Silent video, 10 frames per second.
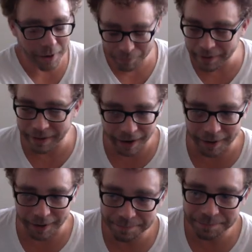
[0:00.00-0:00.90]

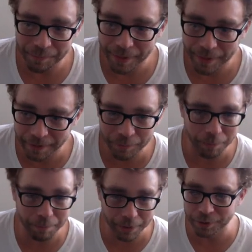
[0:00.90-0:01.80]
Yeah.
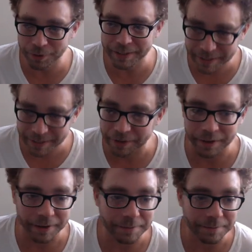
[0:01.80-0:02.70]
Bueller is
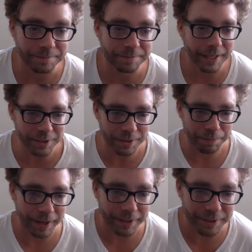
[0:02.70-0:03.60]
dealing. Here's the
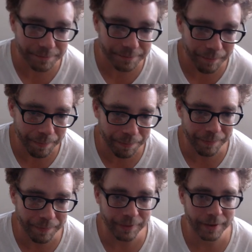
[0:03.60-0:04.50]
pitch.
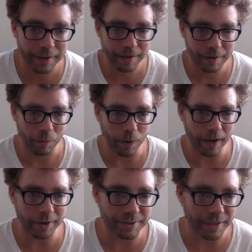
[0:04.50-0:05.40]

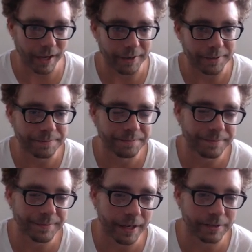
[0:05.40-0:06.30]
Way outside.
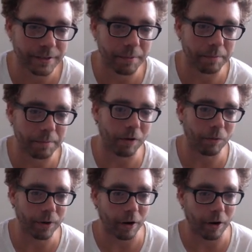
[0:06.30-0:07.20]
And it's going to be ball
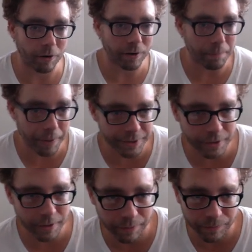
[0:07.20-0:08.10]
one. Already
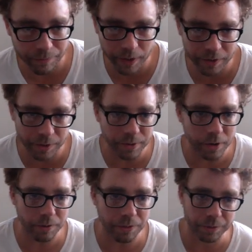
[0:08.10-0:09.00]
pitch number 42
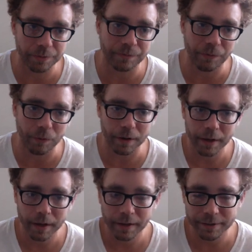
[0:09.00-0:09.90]
though through four.
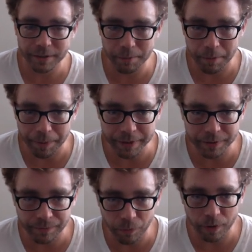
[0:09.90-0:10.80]
This is going to be
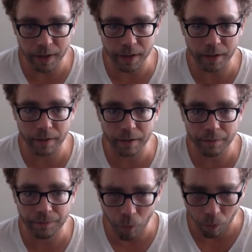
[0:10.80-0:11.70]
pitch
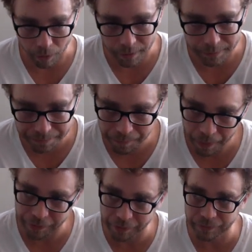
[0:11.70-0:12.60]
44
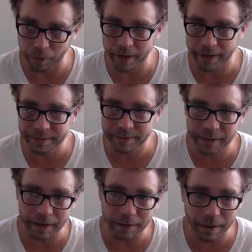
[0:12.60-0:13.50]
through 4 innings.
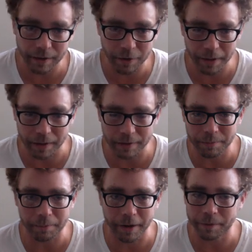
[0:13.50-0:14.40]
That could be a little
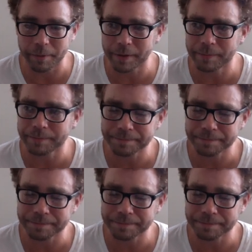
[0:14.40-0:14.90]
bit better maybe.